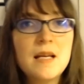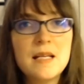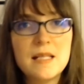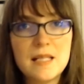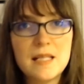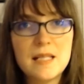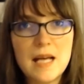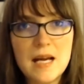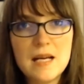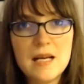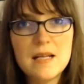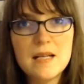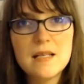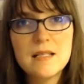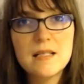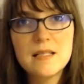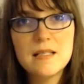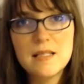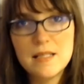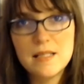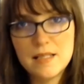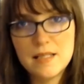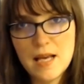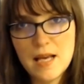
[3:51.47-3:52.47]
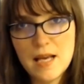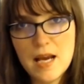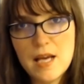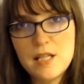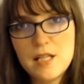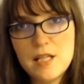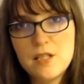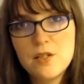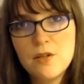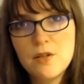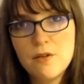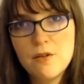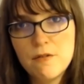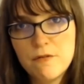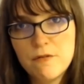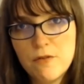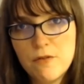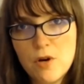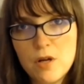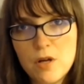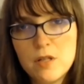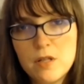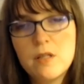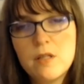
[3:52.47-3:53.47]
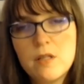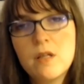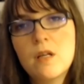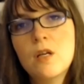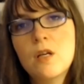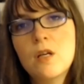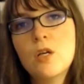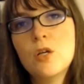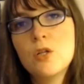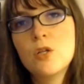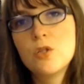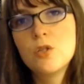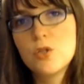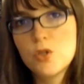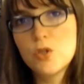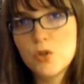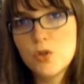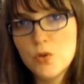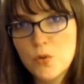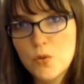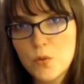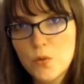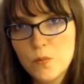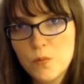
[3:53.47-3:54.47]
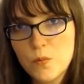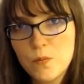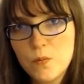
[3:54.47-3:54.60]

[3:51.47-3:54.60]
nach, seit, von, zu.